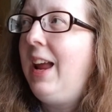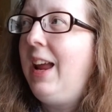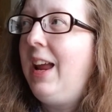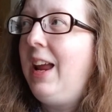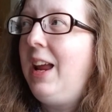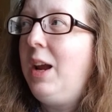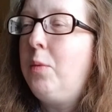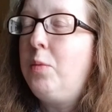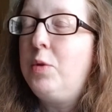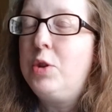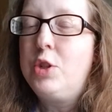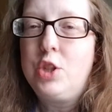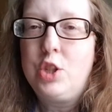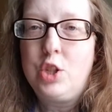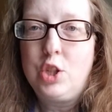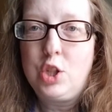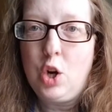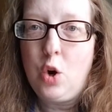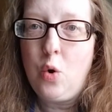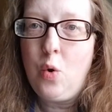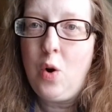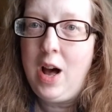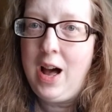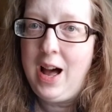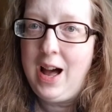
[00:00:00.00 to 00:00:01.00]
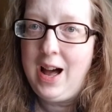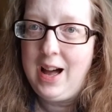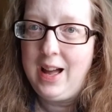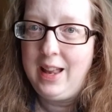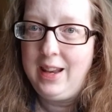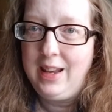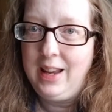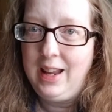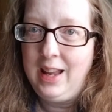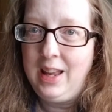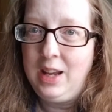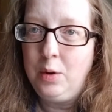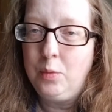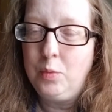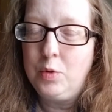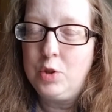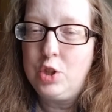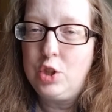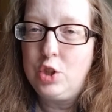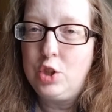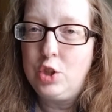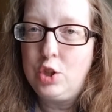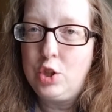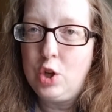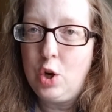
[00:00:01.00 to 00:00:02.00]
It was so hot and it
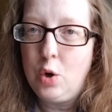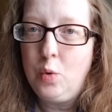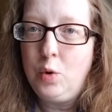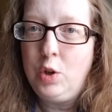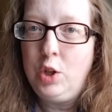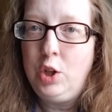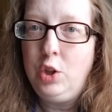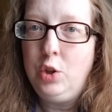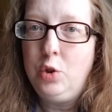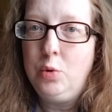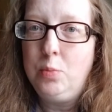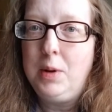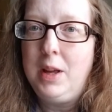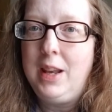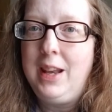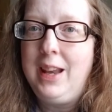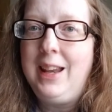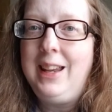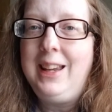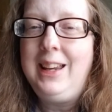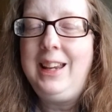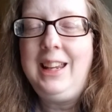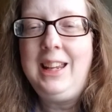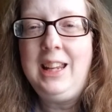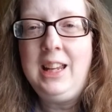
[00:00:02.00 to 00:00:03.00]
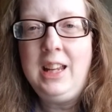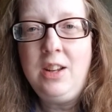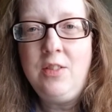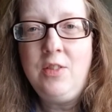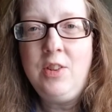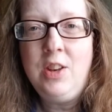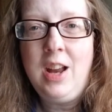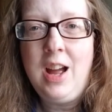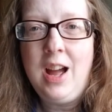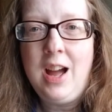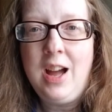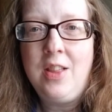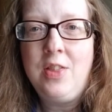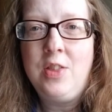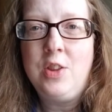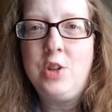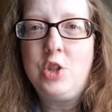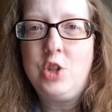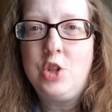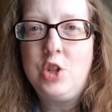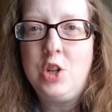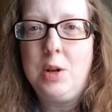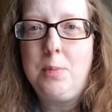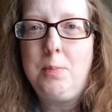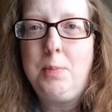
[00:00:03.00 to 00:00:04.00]
was so humid. And even on the
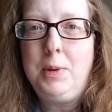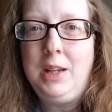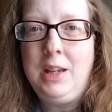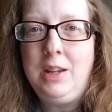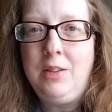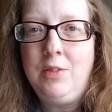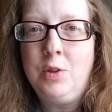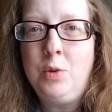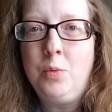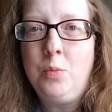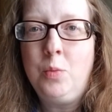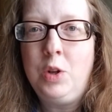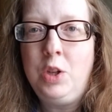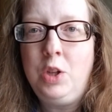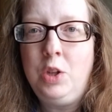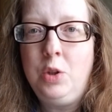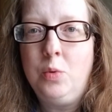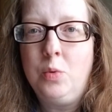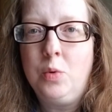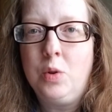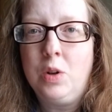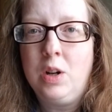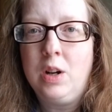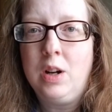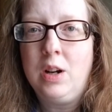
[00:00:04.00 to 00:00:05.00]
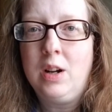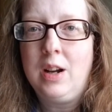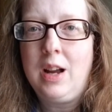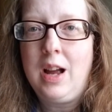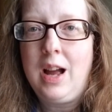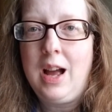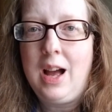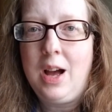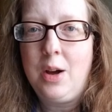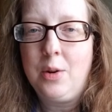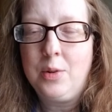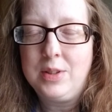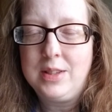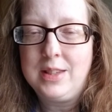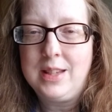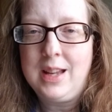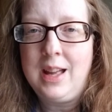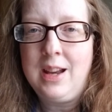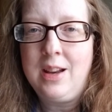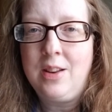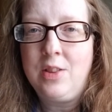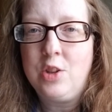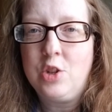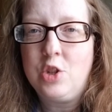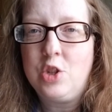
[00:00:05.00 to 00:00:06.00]
ship, even when you were
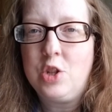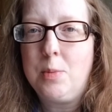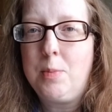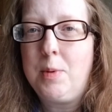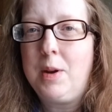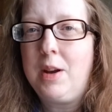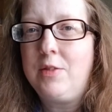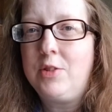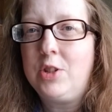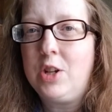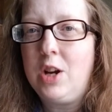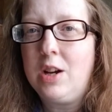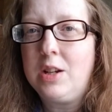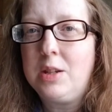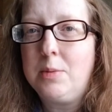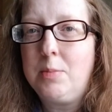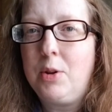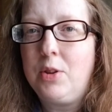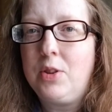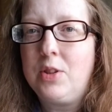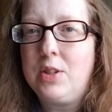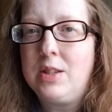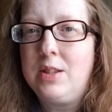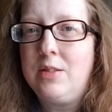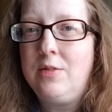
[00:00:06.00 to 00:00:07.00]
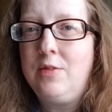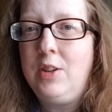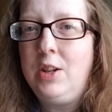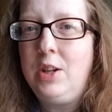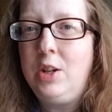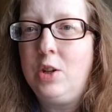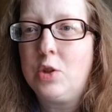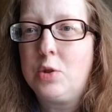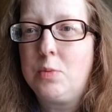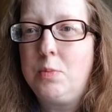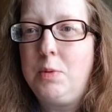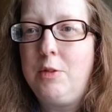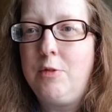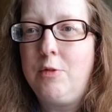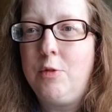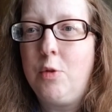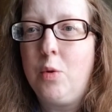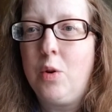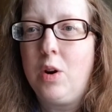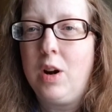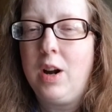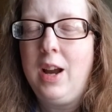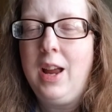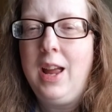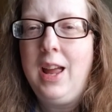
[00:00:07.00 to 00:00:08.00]
outside on the ship, and I've talked about this in videos
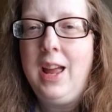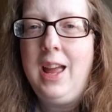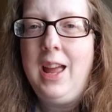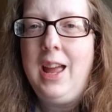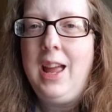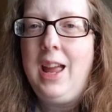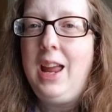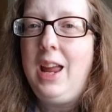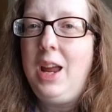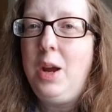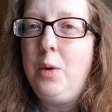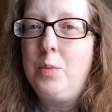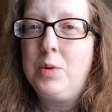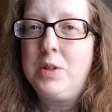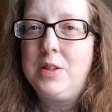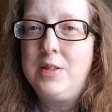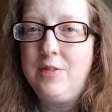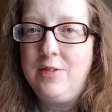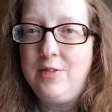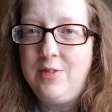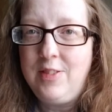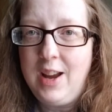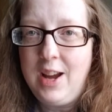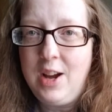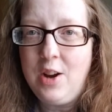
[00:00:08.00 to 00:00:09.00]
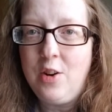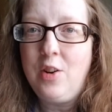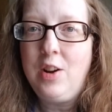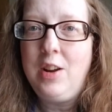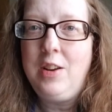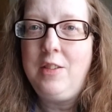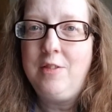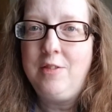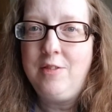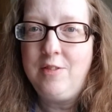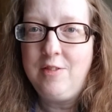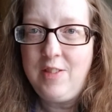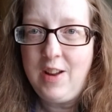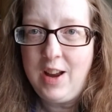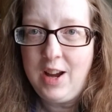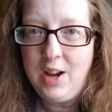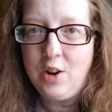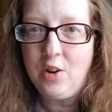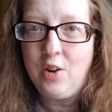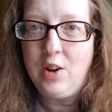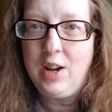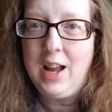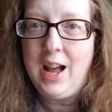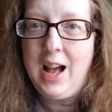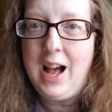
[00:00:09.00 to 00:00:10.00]
before, it was very,
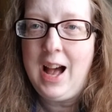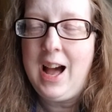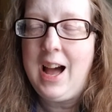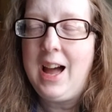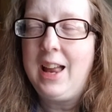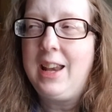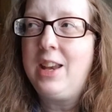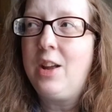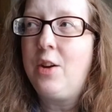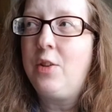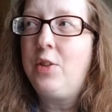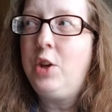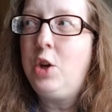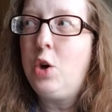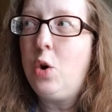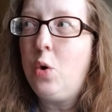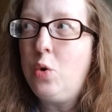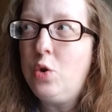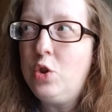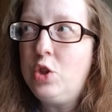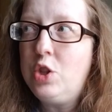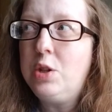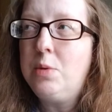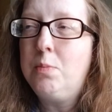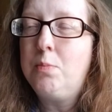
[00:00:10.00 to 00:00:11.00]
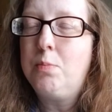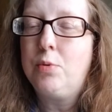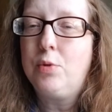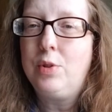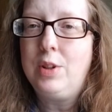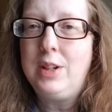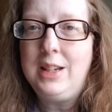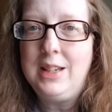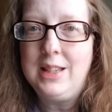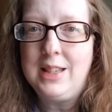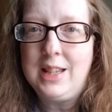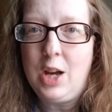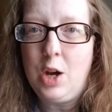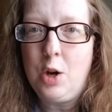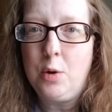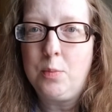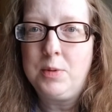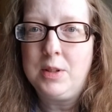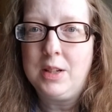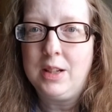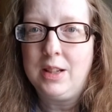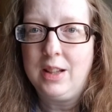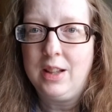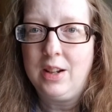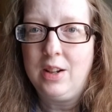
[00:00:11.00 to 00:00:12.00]
very hot. Now, the ocean breeze
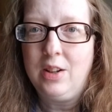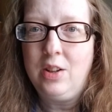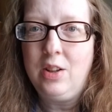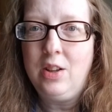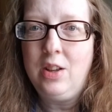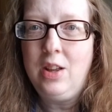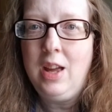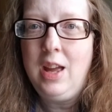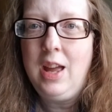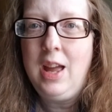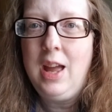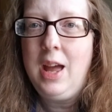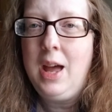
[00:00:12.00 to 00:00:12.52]
helped a little,